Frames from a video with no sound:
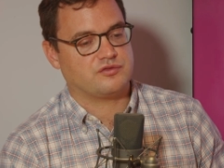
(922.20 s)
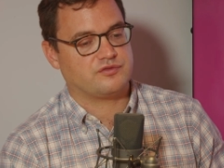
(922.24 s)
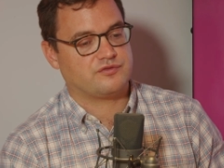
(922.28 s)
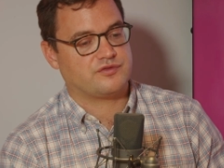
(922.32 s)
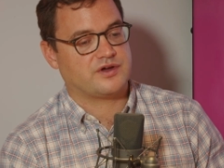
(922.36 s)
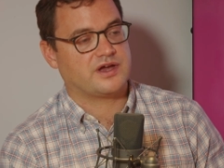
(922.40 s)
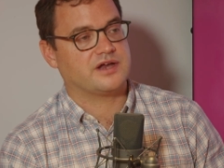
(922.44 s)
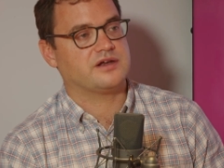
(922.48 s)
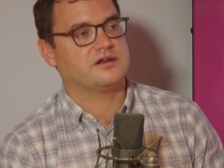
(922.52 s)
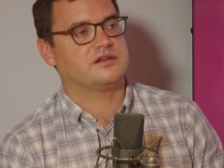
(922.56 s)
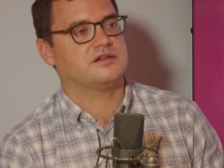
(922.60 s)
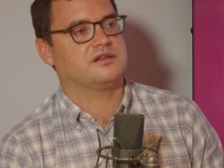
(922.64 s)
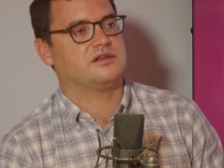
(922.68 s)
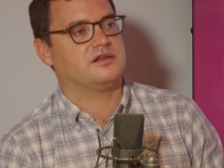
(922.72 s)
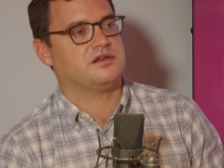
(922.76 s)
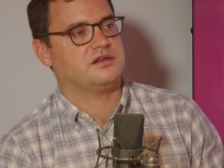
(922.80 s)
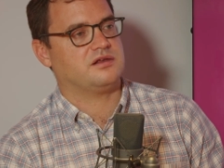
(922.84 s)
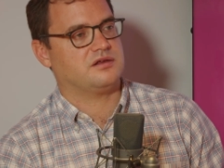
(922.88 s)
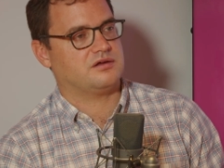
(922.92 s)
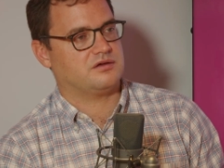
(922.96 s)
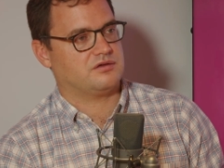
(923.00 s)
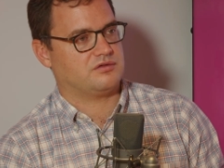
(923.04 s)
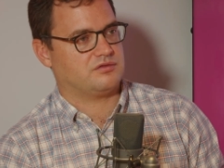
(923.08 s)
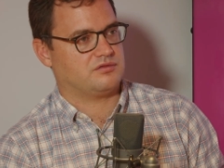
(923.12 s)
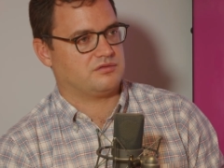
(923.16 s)
you're
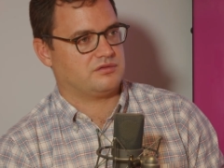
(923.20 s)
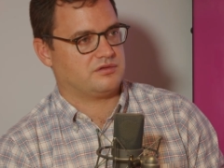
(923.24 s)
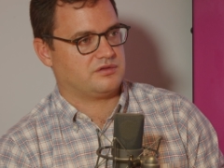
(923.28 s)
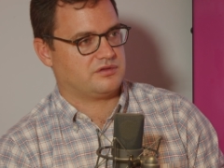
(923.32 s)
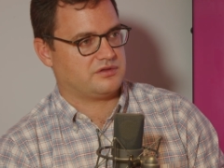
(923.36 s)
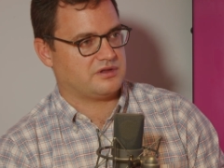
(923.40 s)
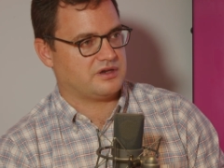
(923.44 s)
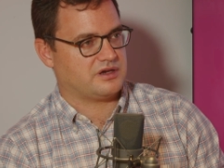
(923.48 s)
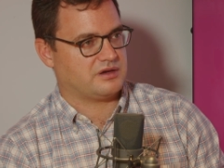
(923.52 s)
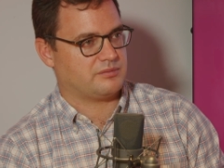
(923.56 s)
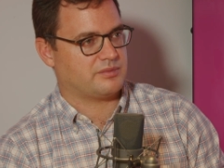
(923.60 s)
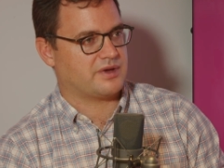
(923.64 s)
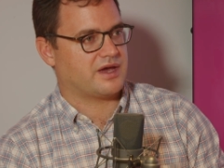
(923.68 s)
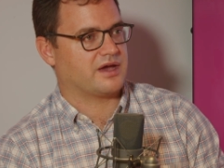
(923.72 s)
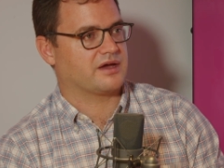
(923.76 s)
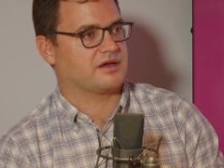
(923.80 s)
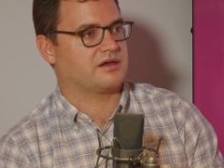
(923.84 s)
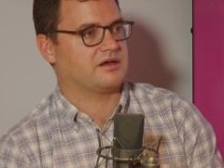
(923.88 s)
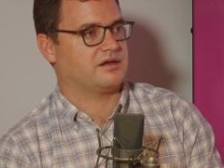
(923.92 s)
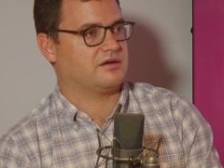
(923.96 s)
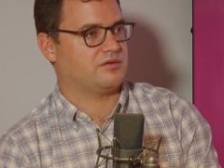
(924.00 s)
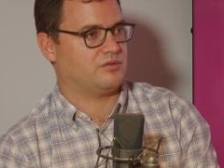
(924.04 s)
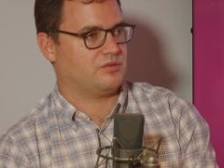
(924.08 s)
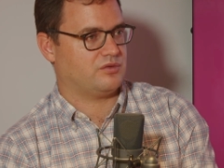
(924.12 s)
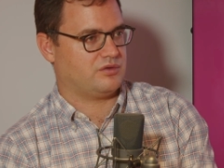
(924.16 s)
finally sitting
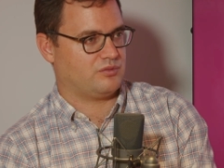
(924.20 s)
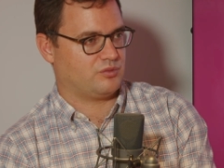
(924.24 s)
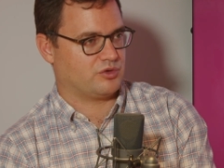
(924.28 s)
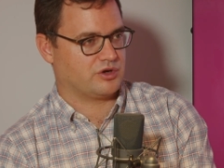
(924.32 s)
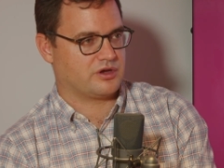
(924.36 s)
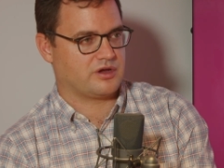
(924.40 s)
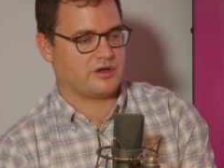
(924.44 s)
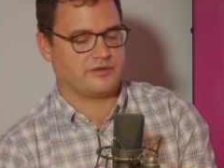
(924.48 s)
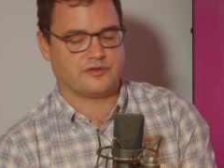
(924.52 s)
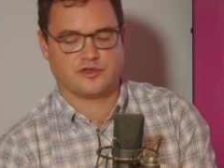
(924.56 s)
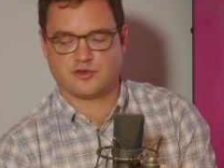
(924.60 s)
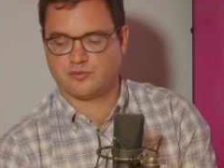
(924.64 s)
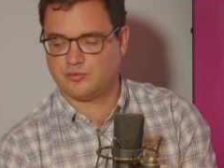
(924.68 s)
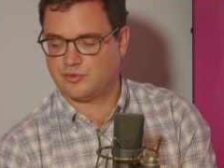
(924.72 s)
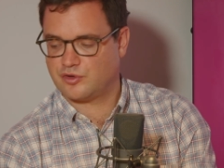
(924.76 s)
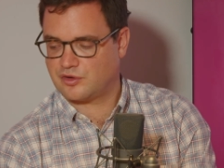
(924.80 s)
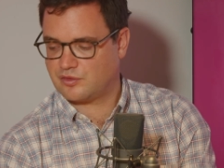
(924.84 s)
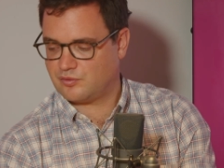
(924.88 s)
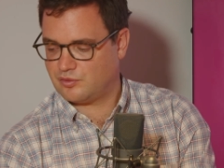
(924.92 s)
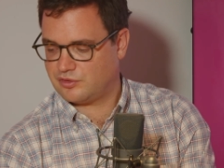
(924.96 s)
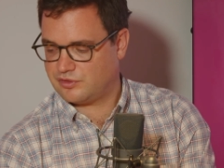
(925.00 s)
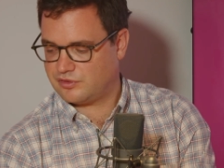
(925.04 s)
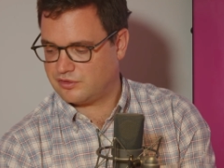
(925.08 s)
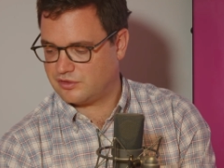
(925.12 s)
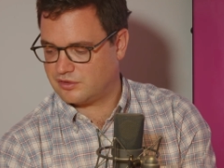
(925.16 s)
back, working on this
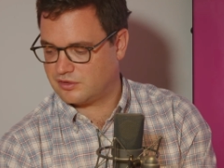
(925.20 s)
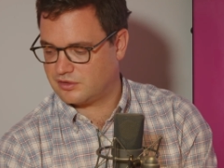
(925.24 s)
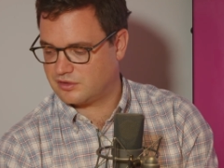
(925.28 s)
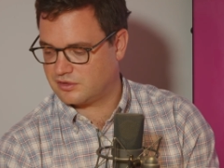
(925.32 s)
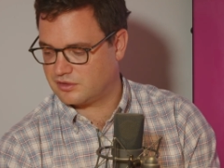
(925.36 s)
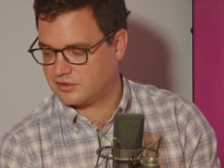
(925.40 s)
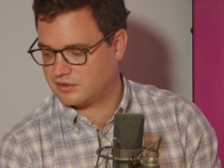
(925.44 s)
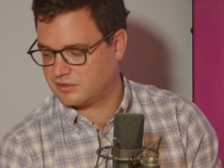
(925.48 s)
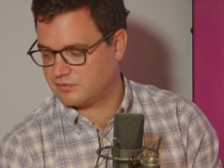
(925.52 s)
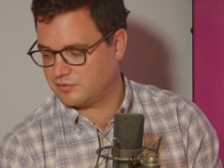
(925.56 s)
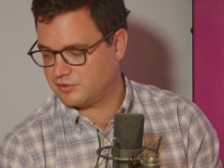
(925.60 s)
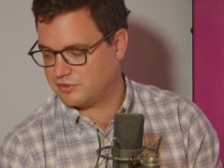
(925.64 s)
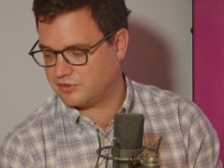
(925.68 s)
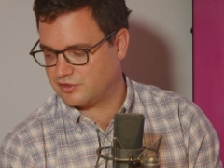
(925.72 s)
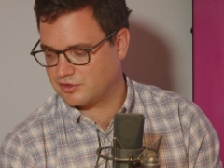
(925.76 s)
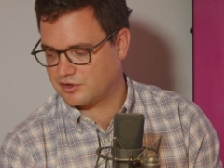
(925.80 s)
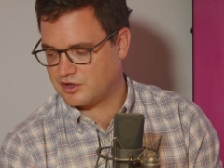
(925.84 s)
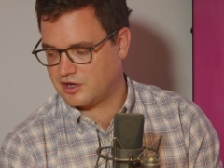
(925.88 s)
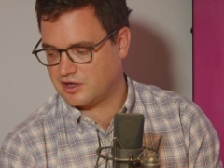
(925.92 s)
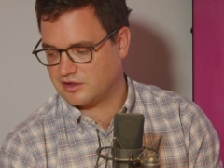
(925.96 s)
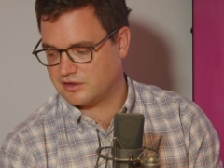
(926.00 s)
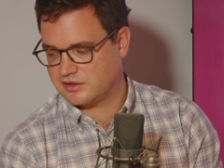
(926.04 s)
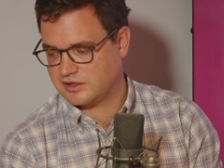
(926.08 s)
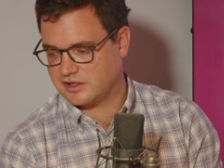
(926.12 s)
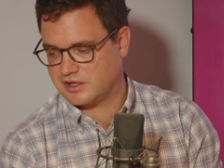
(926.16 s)
book with your,
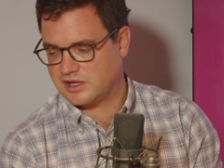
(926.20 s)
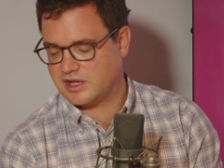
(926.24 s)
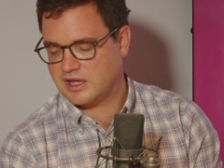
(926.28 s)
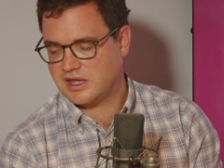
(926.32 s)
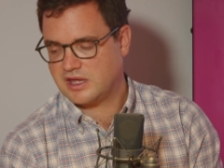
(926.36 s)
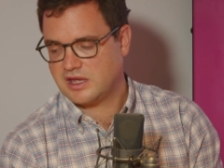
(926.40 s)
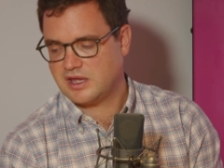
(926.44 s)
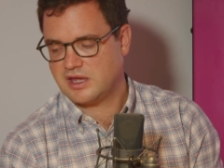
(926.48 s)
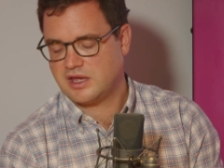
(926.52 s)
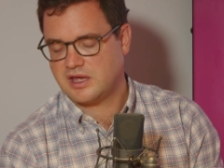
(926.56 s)
colleague.